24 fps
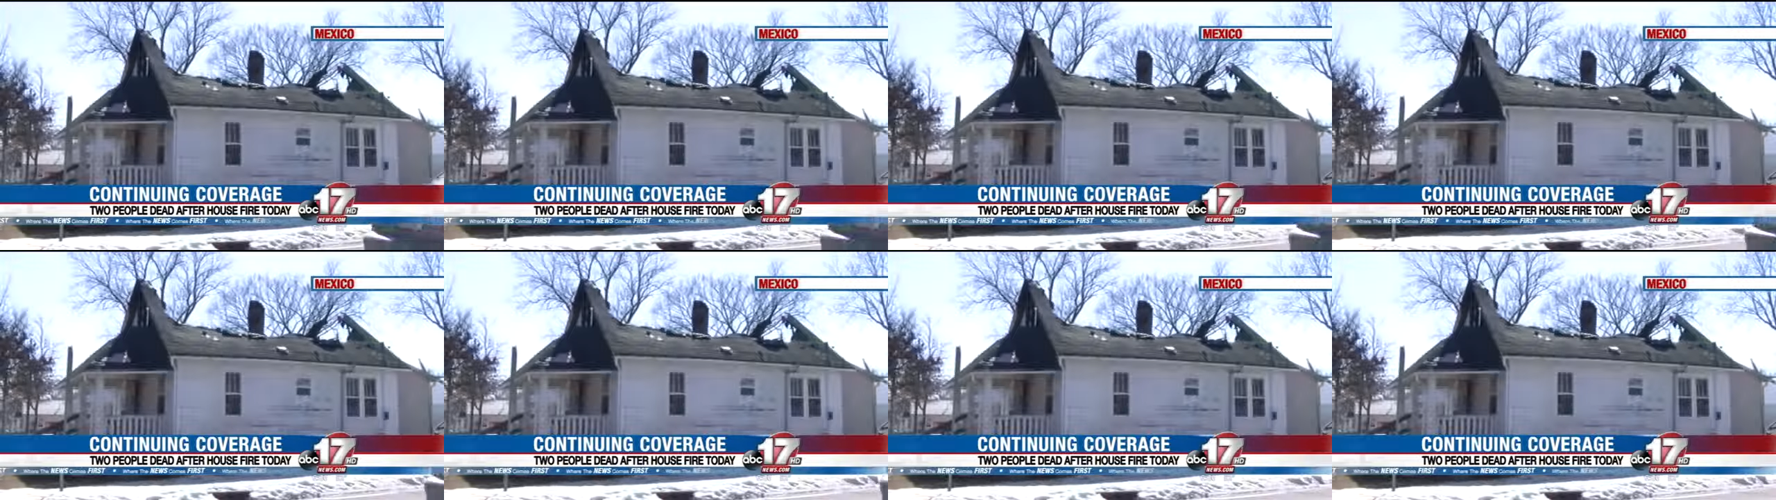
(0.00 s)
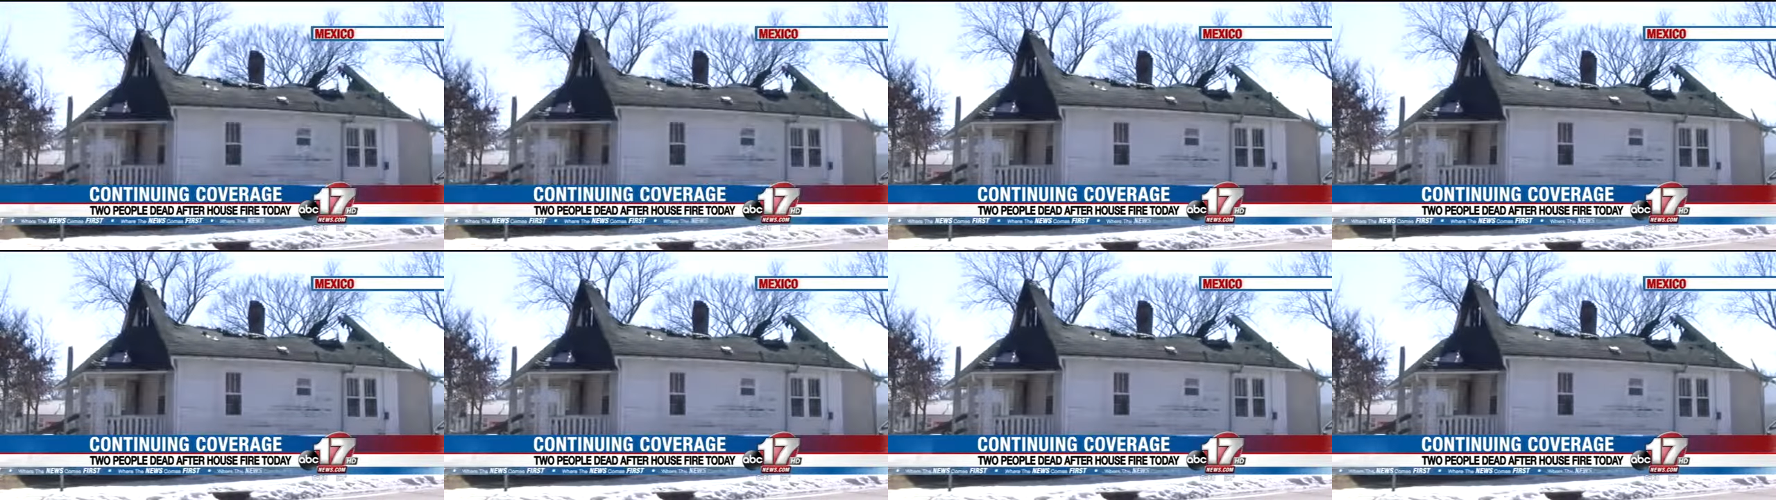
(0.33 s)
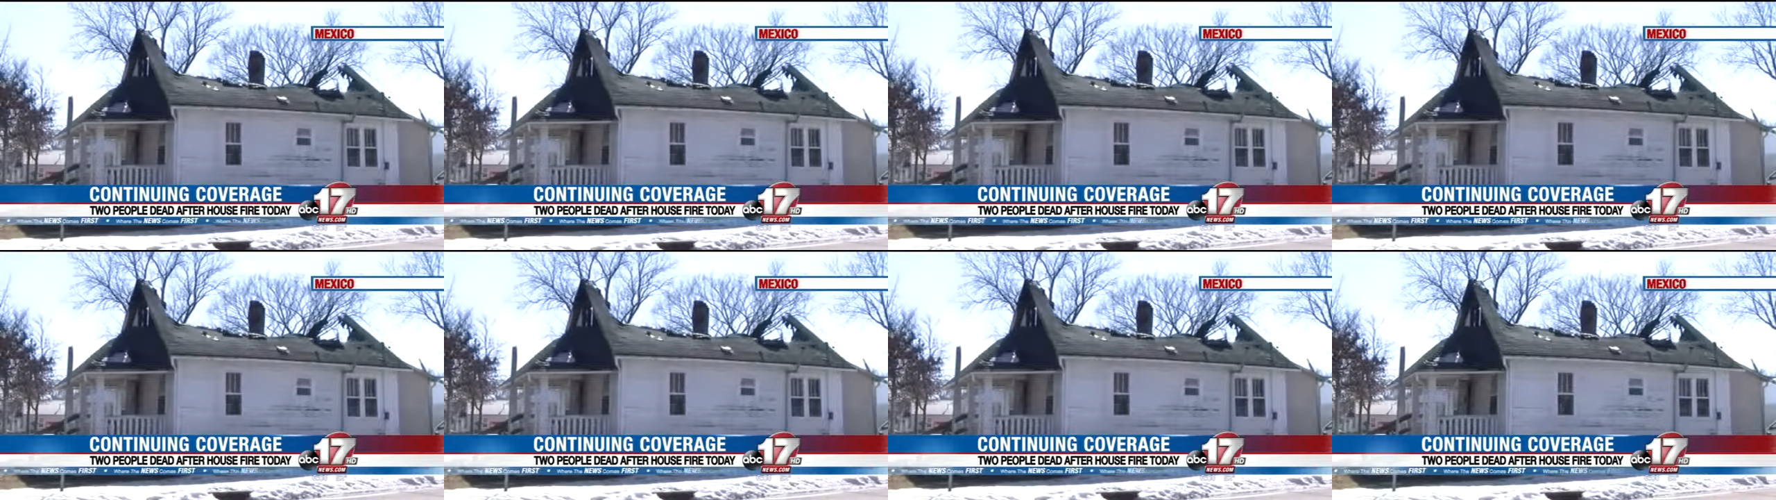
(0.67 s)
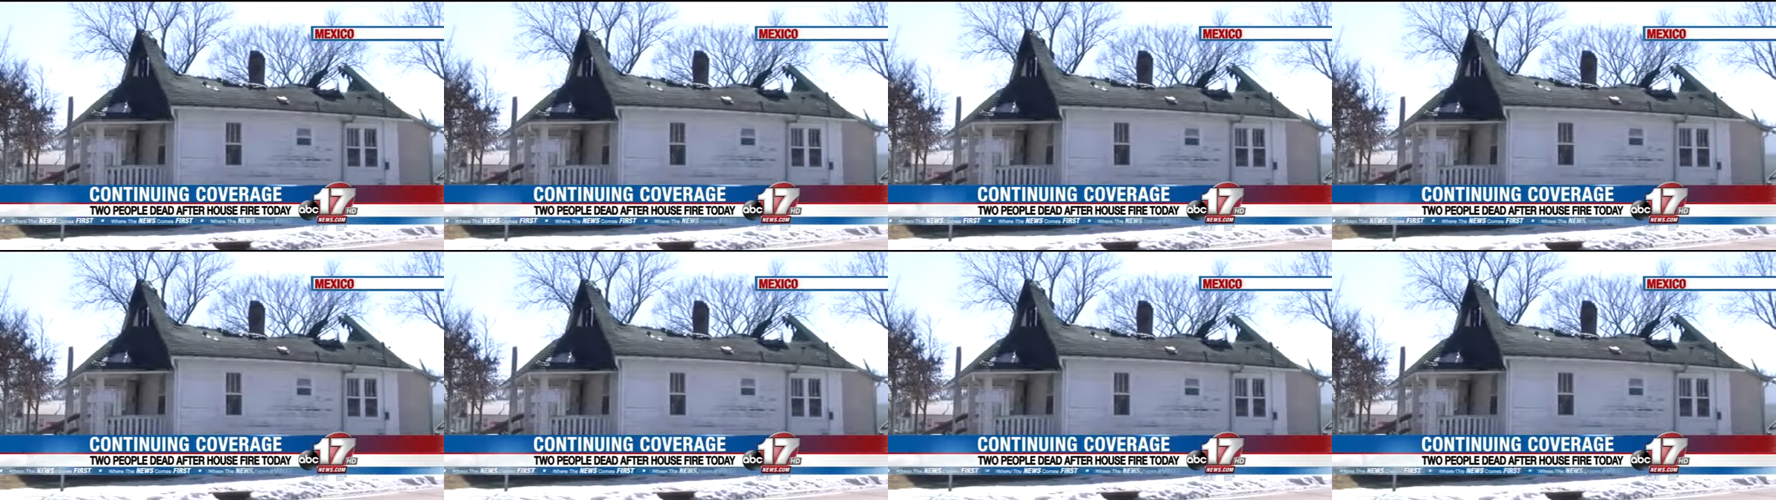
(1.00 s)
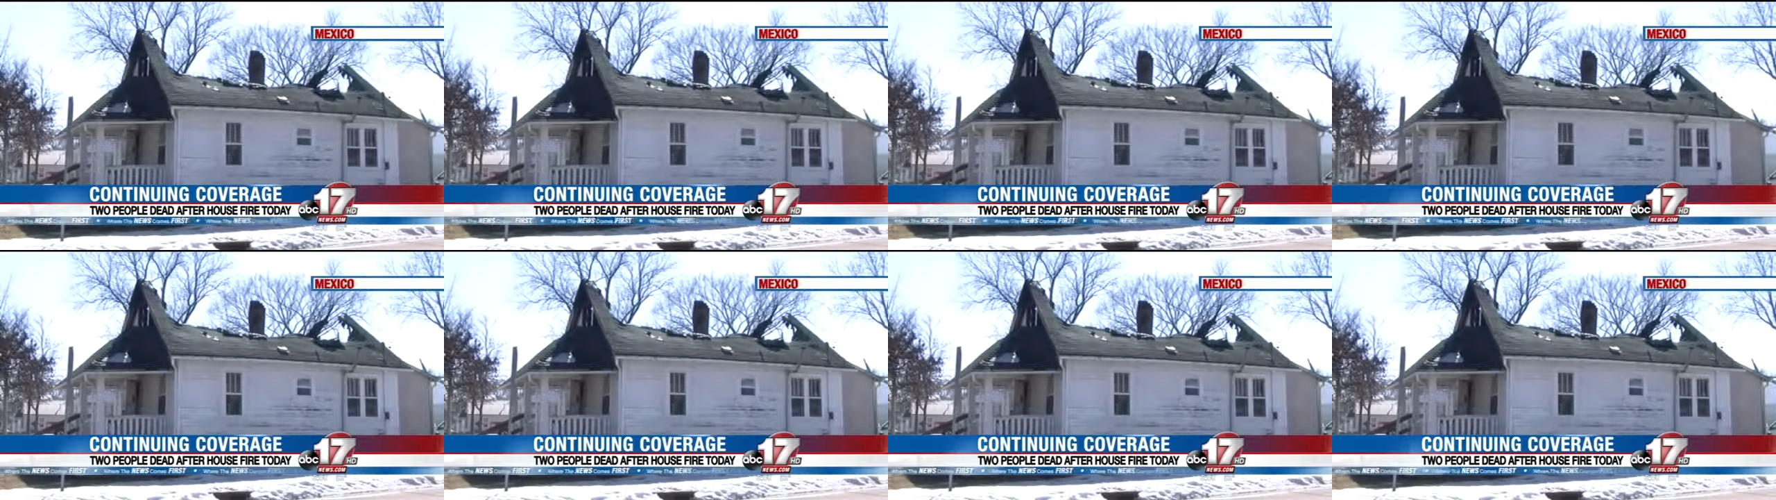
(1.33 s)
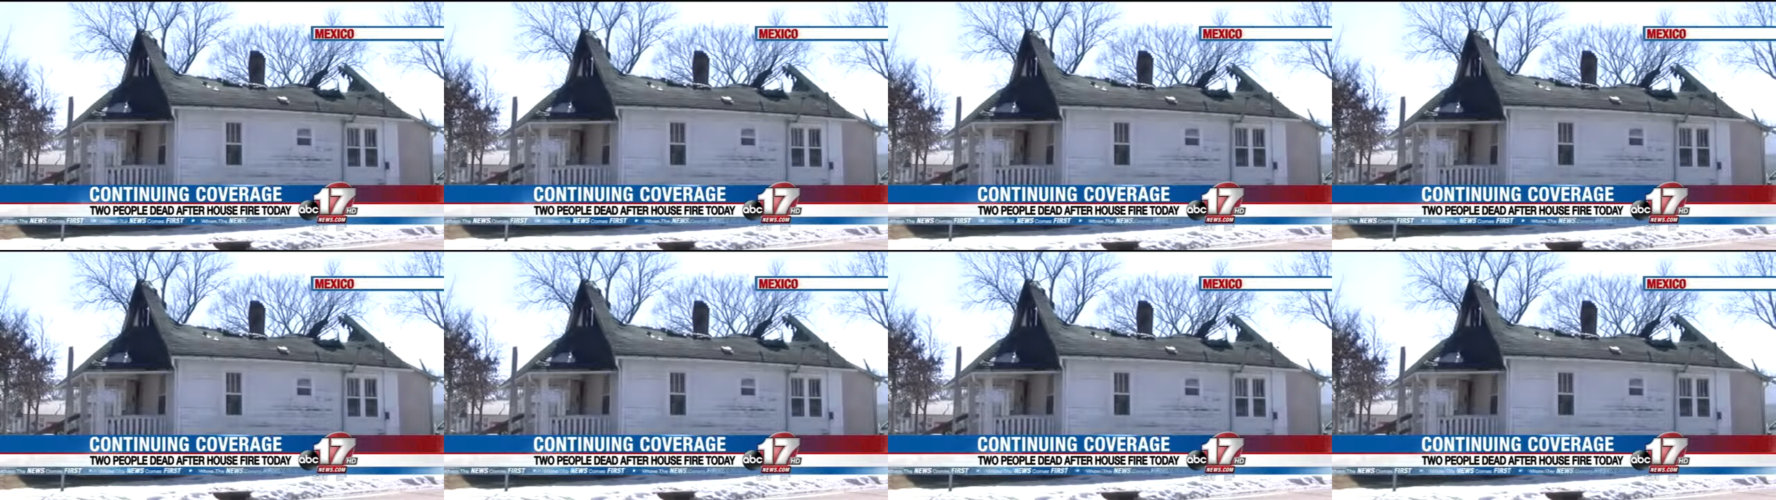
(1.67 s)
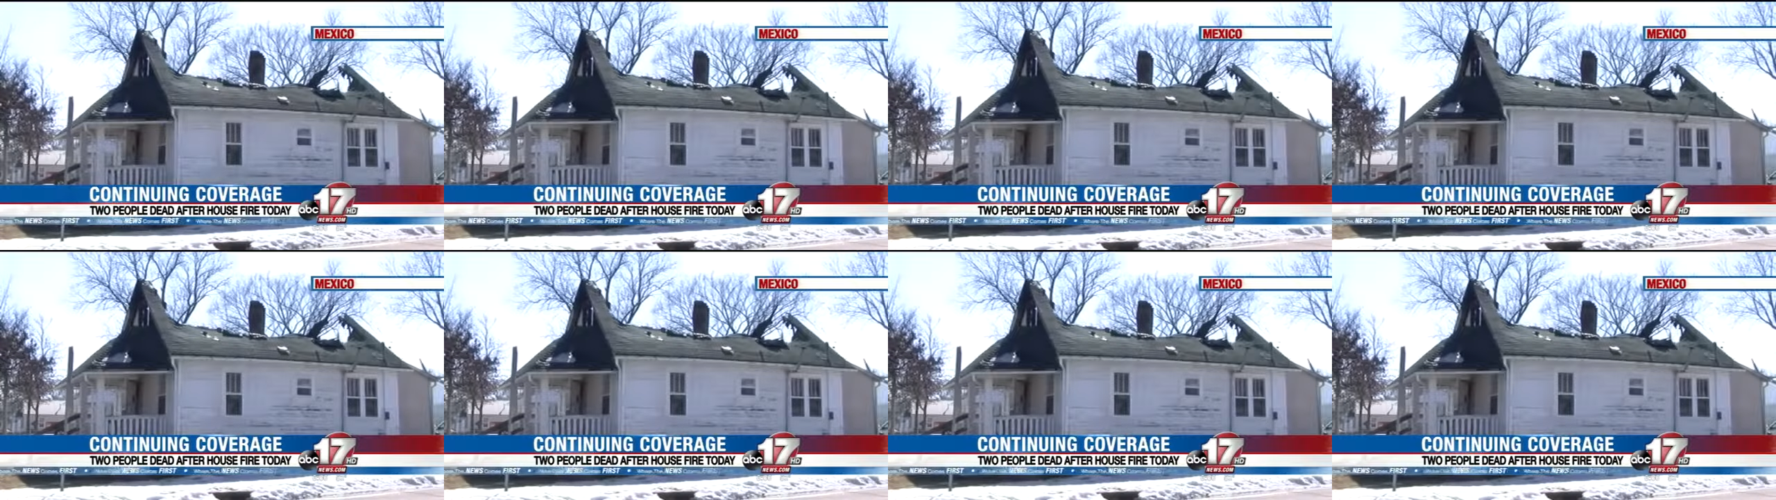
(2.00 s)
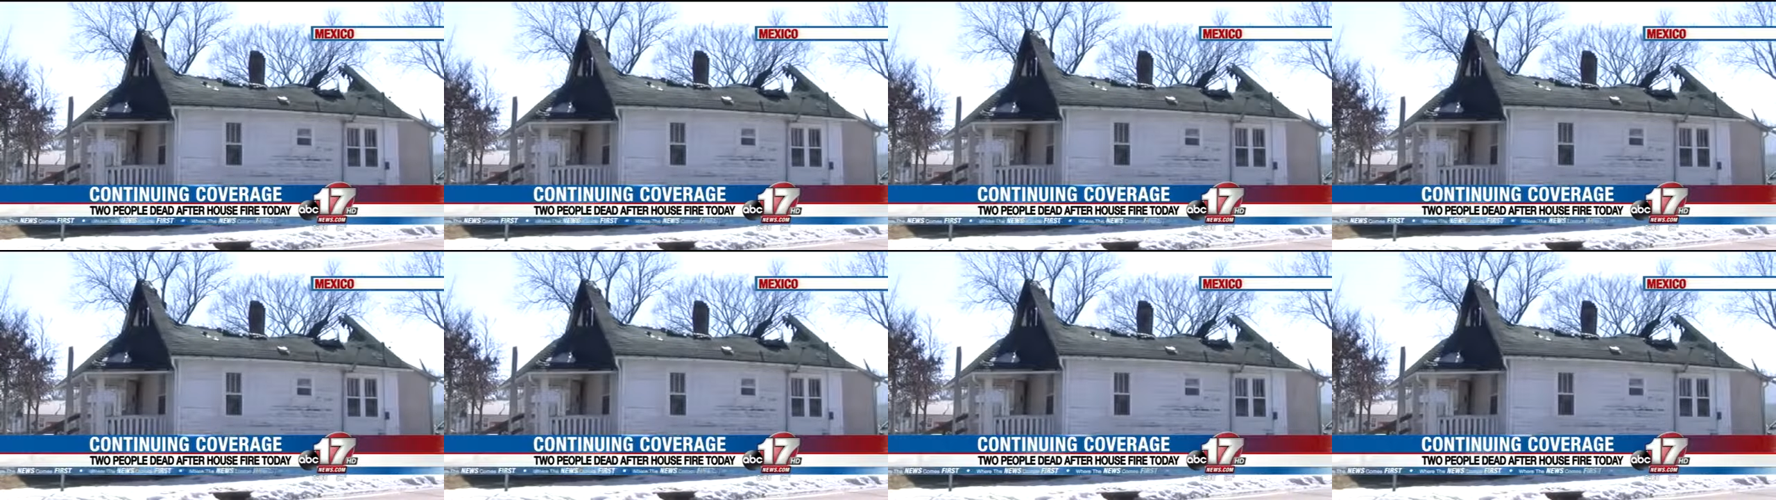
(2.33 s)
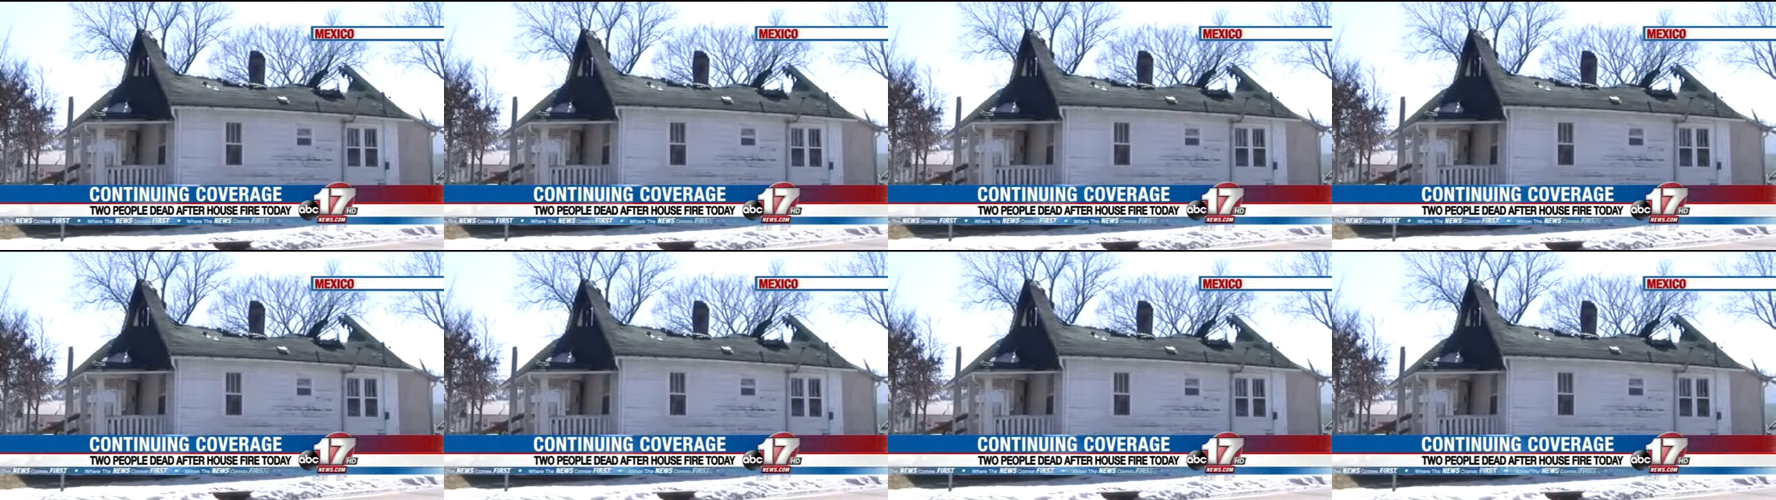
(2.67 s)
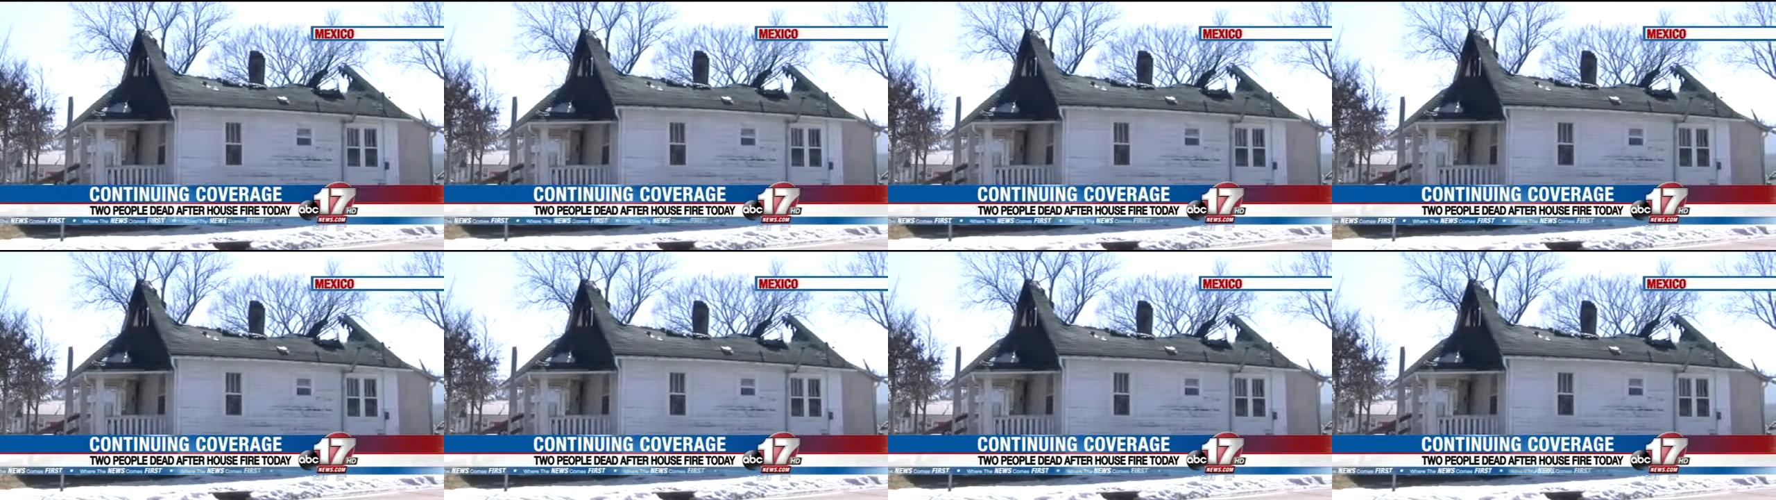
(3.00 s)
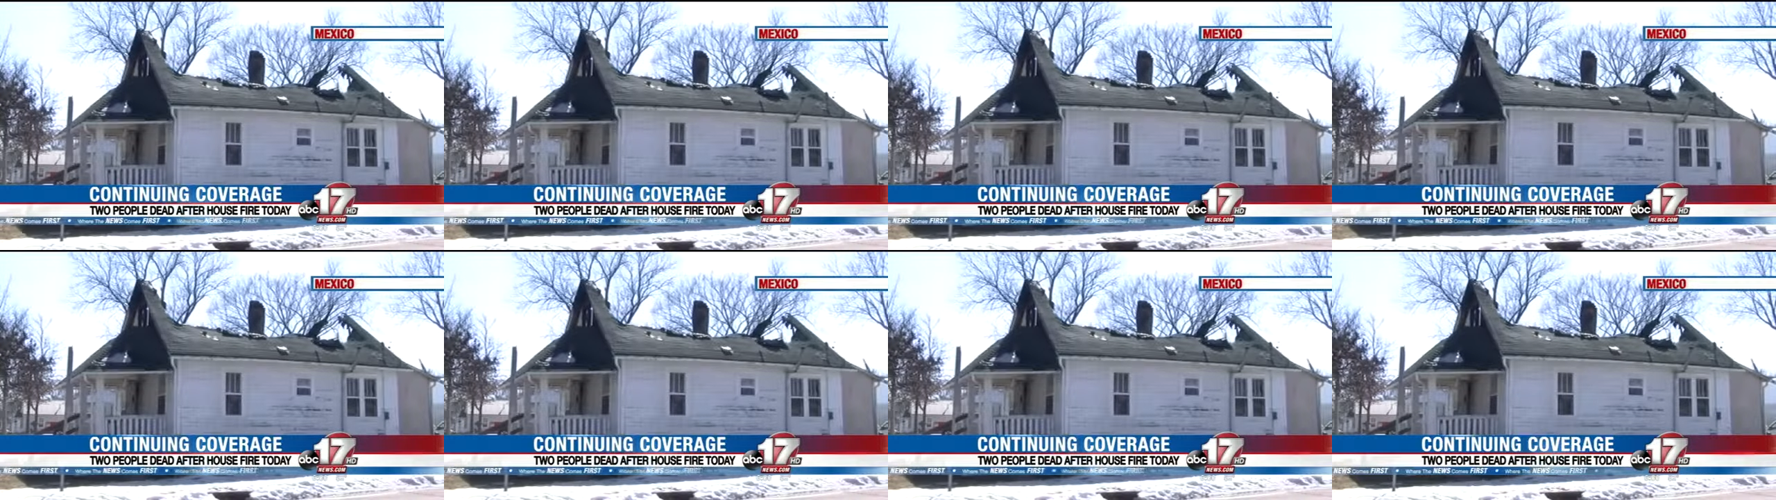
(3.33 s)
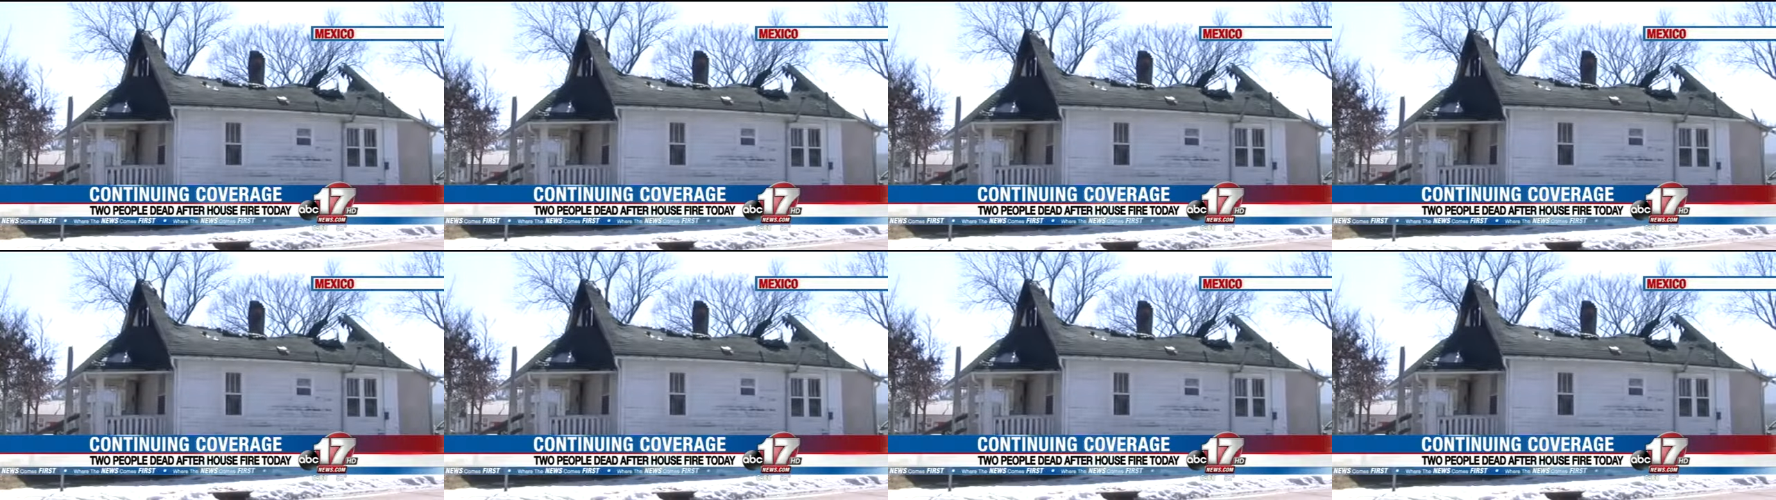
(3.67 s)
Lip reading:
[unreadable: no face in view]